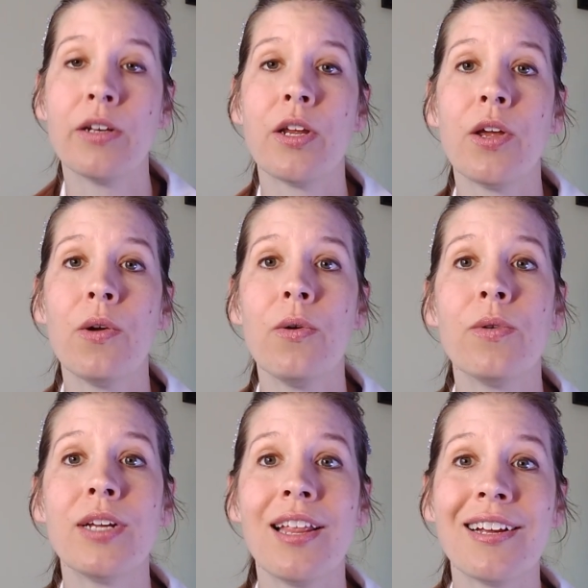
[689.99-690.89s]
to
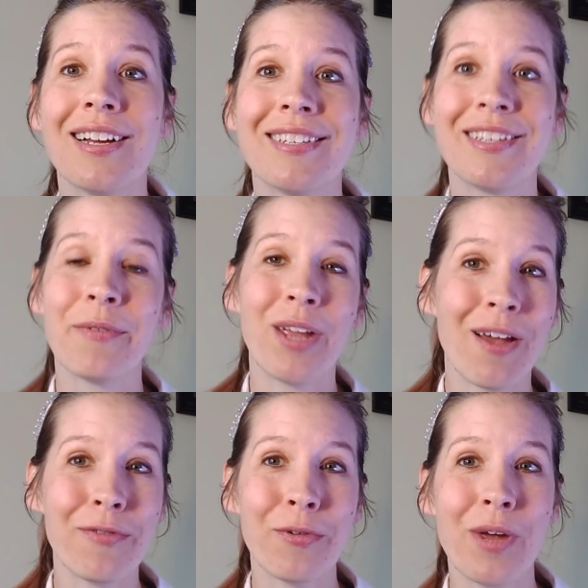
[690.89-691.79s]
you telling us that we
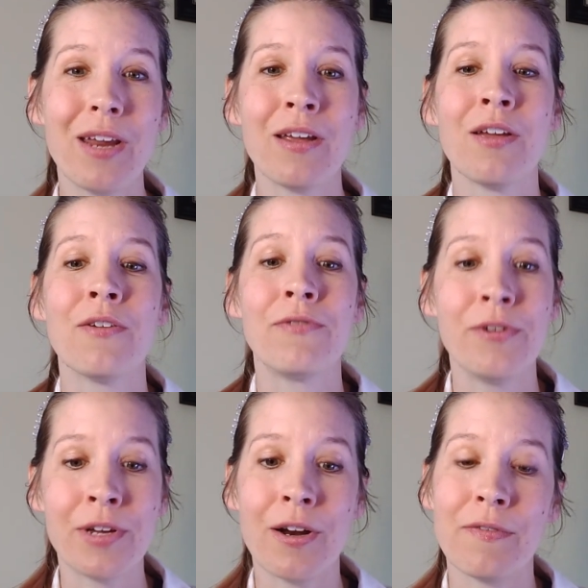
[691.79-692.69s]
have to wait for
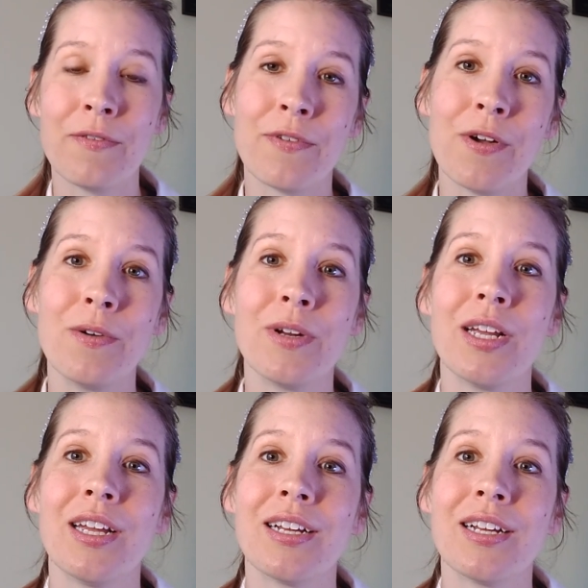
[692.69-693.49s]
you to get off the phone